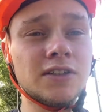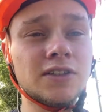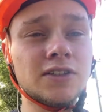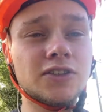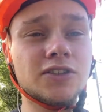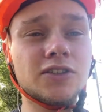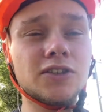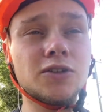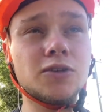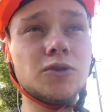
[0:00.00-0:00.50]

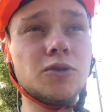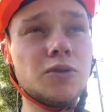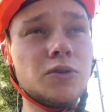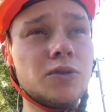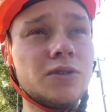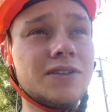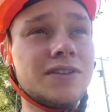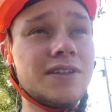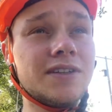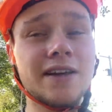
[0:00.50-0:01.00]
So
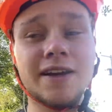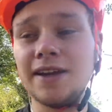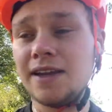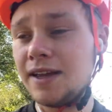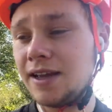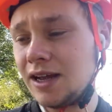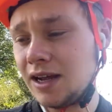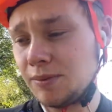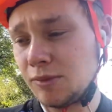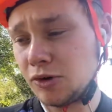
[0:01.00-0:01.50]
today
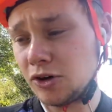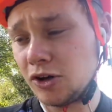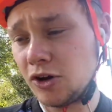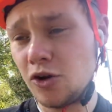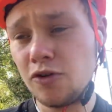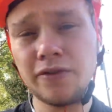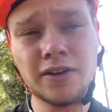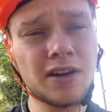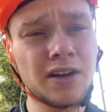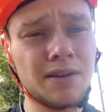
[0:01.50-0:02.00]
I'm on an
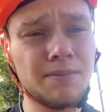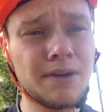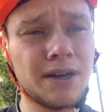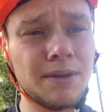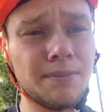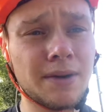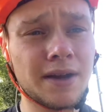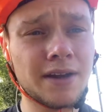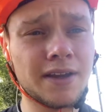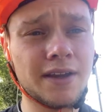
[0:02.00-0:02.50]
overnight
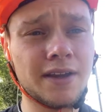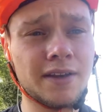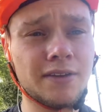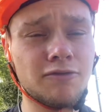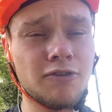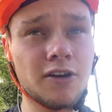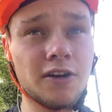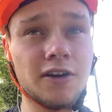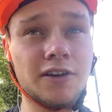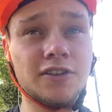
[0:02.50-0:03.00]
backpacking
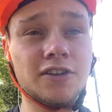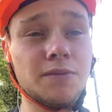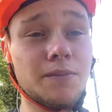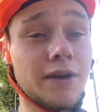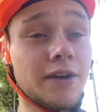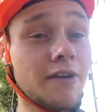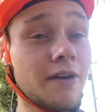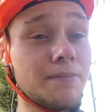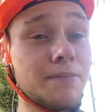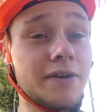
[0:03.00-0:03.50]
ride to my
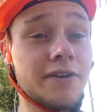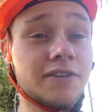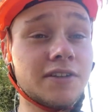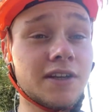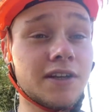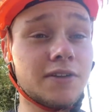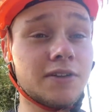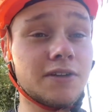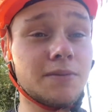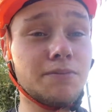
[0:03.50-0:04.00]
grandparents'
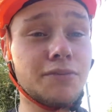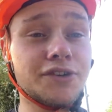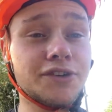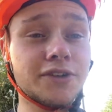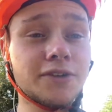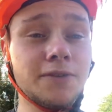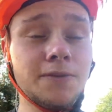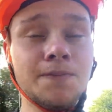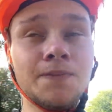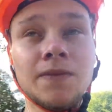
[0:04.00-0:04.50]
house in
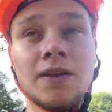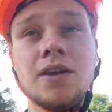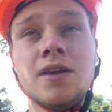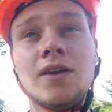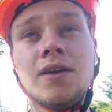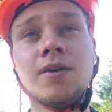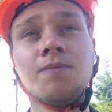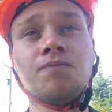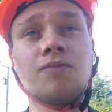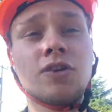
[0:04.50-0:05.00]
Bristol.
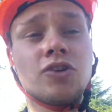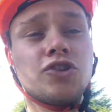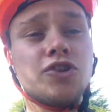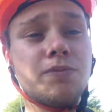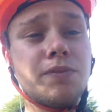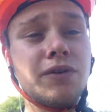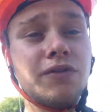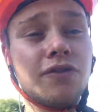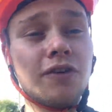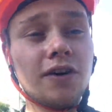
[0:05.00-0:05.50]
Should
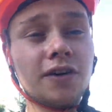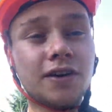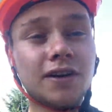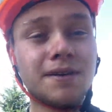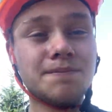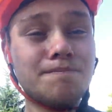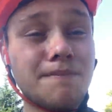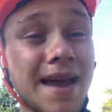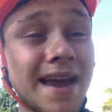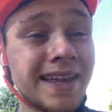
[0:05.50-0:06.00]
be fun,
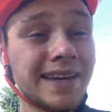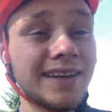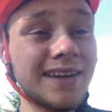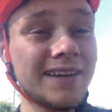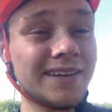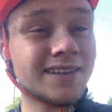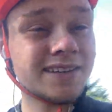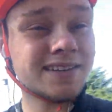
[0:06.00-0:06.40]
mainly to